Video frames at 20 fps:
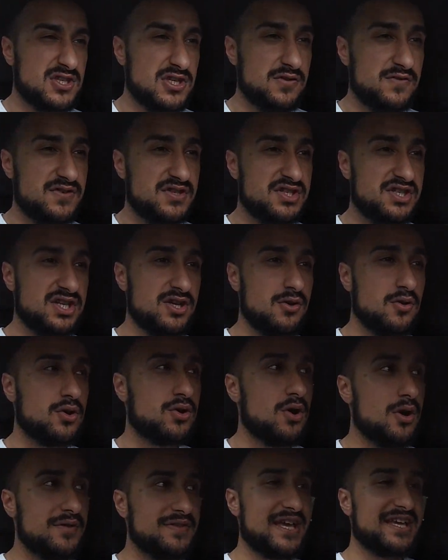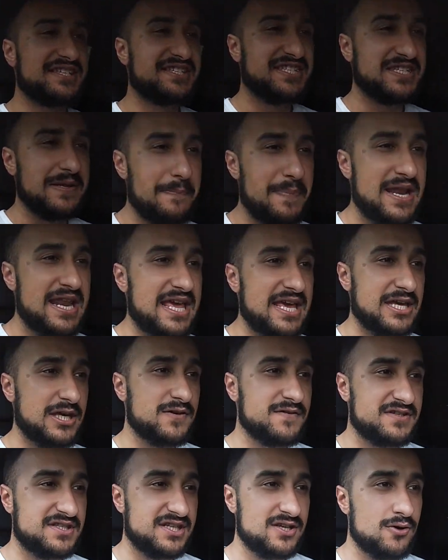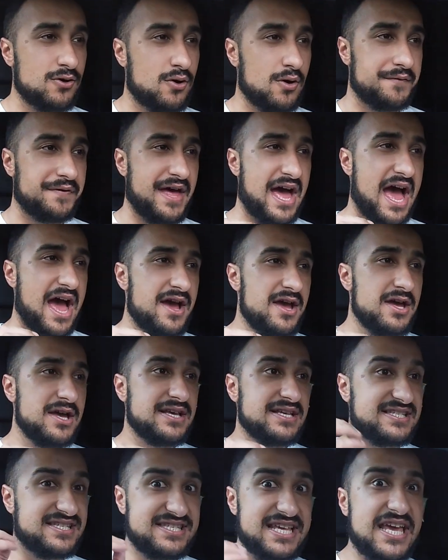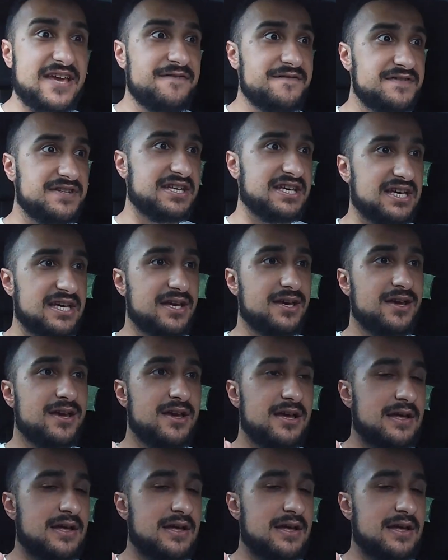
so you've still got that stability, you've still got that safety.